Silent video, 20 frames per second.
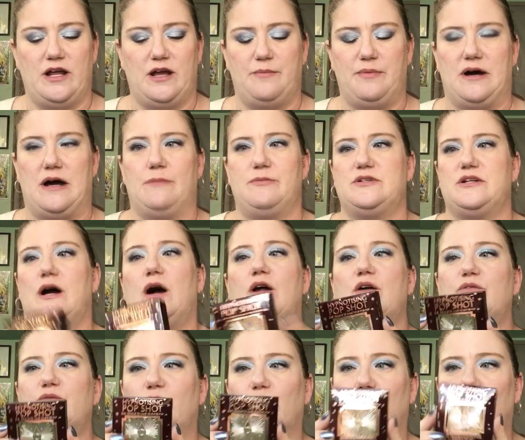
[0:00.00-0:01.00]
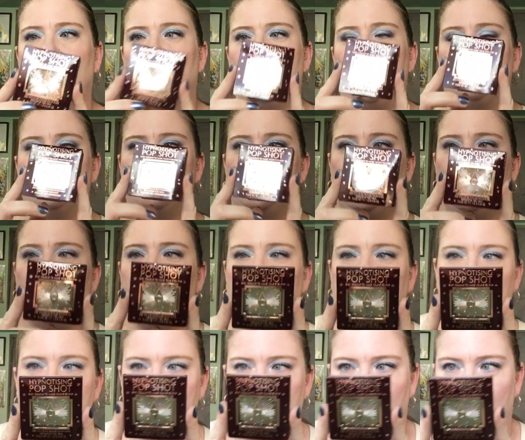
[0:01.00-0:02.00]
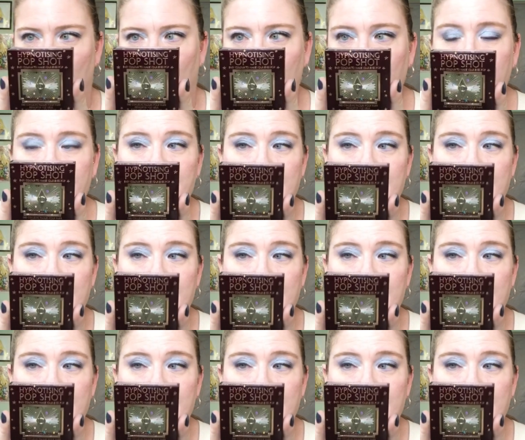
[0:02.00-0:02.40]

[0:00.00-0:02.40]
a Pop Shot for about 2 years now.